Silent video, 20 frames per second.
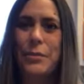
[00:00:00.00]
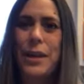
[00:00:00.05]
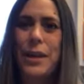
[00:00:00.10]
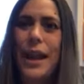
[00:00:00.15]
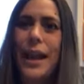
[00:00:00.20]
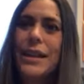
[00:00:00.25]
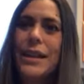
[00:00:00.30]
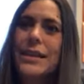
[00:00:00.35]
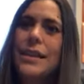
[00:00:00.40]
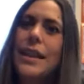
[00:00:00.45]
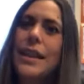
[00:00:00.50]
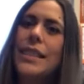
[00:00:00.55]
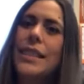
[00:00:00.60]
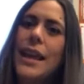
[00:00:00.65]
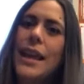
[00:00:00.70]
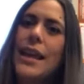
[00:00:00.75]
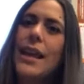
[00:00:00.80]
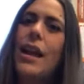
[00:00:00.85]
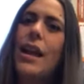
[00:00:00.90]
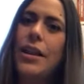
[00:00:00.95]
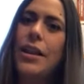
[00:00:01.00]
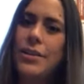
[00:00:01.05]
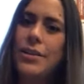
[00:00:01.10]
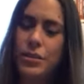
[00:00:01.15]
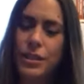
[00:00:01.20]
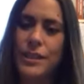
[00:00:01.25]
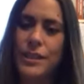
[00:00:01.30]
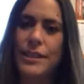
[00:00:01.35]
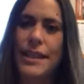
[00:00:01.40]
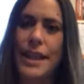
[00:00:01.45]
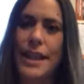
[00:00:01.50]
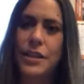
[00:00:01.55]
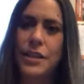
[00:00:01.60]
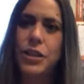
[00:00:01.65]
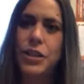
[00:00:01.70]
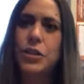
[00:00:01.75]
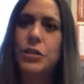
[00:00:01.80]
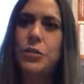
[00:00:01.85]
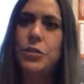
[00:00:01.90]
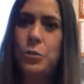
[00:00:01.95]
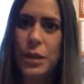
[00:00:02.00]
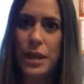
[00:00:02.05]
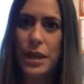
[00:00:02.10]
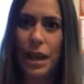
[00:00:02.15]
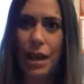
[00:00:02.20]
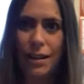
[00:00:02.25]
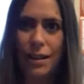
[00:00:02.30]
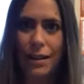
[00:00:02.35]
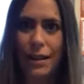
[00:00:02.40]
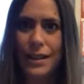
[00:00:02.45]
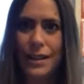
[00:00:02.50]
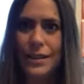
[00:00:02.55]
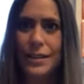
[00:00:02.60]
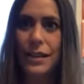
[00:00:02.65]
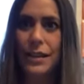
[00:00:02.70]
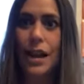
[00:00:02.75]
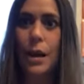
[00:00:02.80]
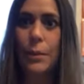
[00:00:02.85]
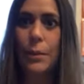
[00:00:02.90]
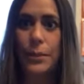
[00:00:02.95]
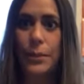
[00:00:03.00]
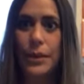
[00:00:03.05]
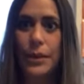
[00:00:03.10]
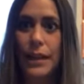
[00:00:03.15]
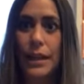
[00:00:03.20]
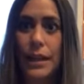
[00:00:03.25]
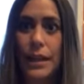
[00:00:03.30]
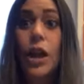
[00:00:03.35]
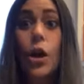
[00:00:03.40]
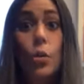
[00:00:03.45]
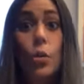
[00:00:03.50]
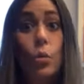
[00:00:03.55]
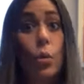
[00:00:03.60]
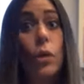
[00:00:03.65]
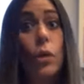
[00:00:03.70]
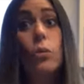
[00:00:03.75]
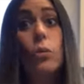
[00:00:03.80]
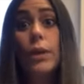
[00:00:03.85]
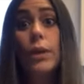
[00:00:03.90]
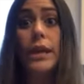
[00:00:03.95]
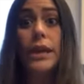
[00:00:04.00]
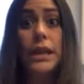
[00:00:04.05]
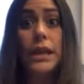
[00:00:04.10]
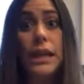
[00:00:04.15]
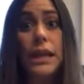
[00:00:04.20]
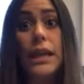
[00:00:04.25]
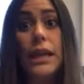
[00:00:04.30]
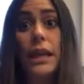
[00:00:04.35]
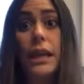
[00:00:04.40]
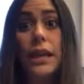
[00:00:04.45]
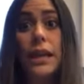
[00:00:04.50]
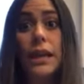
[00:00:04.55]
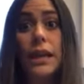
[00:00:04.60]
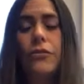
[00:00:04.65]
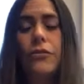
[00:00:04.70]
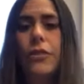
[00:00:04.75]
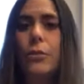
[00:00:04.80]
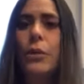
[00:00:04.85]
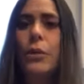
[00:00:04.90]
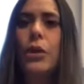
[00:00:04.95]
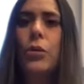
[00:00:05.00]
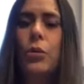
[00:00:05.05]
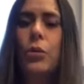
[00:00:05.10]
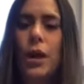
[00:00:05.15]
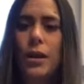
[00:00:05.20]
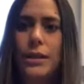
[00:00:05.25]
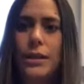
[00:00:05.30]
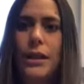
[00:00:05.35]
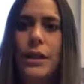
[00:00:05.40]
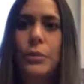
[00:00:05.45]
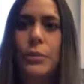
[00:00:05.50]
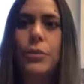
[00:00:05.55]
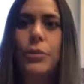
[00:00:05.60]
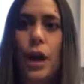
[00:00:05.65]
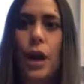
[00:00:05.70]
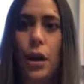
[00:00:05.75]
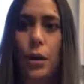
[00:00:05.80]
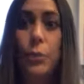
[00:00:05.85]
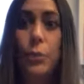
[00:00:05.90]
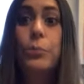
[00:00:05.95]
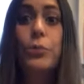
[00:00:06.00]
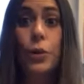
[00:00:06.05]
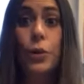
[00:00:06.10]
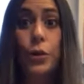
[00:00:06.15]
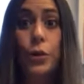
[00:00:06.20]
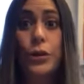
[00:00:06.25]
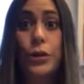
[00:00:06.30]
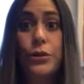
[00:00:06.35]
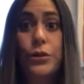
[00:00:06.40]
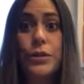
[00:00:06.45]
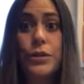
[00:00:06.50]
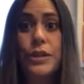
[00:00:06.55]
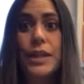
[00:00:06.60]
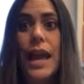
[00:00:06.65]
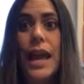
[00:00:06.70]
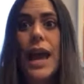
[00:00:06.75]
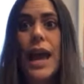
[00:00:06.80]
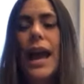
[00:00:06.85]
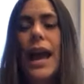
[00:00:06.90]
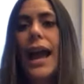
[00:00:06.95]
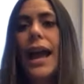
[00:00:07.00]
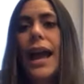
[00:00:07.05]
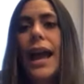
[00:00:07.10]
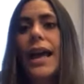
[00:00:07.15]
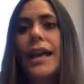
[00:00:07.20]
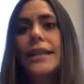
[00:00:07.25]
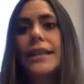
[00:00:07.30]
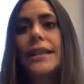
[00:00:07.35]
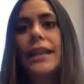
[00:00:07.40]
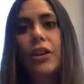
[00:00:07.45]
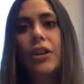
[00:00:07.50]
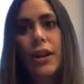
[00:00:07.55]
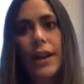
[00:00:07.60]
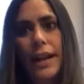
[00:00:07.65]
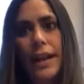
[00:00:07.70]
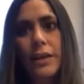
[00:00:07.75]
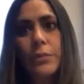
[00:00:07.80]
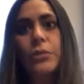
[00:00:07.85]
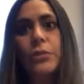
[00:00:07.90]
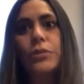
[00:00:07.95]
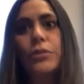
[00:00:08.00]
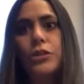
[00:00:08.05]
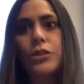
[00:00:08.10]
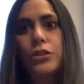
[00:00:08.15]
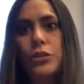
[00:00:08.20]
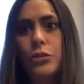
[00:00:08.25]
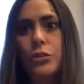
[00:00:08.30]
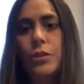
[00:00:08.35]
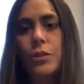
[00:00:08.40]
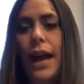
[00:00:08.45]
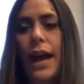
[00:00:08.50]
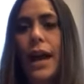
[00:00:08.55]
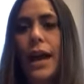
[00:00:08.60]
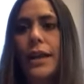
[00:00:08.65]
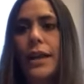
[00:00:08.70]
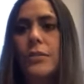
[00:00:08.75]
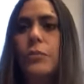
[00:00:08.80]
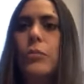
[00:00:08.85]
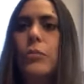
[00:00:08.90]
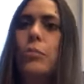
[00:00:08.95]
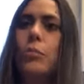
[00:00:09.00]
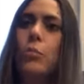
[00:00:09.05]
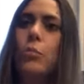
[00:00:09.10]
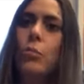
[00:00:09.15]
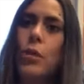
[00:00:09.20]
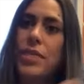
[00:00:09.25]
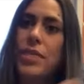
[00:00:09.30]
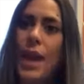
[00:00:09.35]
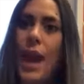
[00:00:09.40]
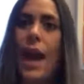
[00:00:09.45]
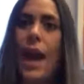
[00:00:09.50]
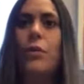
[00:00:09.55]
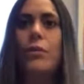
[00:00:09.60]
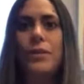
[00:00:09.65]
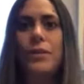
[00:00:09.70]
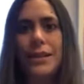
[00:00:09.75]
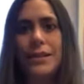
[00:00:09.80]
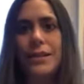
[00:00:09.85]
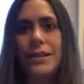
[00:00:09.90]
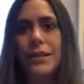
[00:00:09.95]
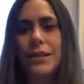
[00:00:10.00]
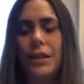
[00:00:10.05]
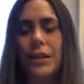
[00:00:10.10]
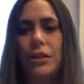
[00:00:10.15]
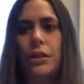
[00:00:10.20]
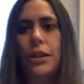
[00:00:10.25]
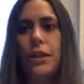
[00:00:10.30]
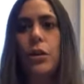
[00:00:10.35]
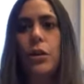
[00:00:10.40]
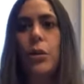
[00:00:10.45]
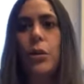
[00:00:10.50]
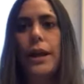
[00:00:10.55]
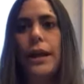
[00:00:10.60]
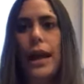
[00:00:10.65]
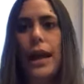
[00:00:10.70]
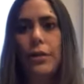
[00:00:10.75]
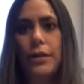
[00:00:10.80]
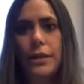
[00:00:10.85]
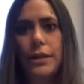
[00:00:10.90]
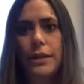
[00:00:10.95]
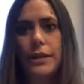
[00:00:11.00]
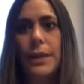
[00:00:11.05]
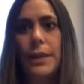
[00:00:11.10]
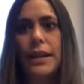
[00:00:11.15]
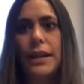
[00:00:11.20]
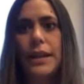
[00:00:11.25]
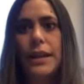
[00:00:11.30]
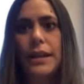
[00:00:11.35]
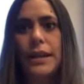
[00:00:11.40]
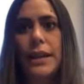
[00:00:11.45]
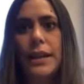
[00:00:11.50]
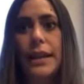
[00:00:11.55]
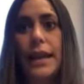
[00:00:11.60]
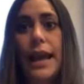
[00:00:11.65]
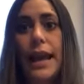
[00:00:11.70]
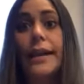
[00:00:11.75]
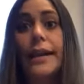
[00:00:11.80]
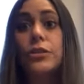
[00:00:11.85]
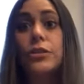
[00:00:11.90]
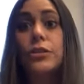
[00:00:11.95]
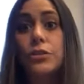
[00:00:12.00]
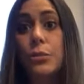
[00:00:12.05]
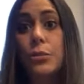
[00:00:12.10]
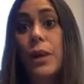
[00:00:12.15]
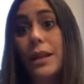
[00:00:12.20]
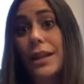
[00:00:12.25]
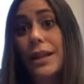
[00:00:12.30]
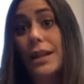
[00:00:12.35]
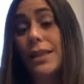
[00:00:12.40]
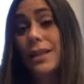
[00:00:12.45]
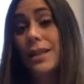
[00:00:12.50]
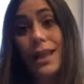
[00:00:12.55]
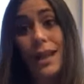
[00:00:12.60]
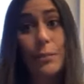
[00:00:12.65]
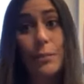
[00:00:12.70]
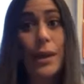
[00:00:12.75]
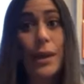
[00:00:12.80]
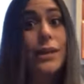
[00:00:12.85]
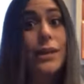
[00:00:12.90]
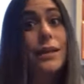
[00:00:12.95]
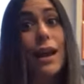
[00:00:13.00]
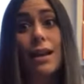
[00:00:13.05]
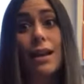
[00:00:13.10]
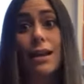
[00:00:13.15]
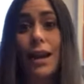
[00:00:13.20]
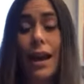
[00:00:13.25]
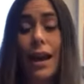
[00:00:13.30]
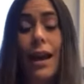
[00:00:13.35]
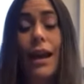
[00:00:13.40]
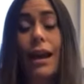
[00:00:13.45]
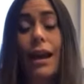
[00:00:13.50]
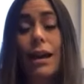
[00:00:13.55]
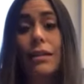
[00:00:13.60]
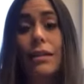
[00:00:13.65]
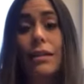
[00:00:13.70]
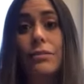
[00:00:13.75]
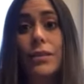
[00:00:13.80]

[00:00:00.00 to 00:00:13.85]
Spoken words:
And they understand who we are as a company, what we need from a quality produce, and they're able to do that without necessarily going out and spending the extra money that they might not have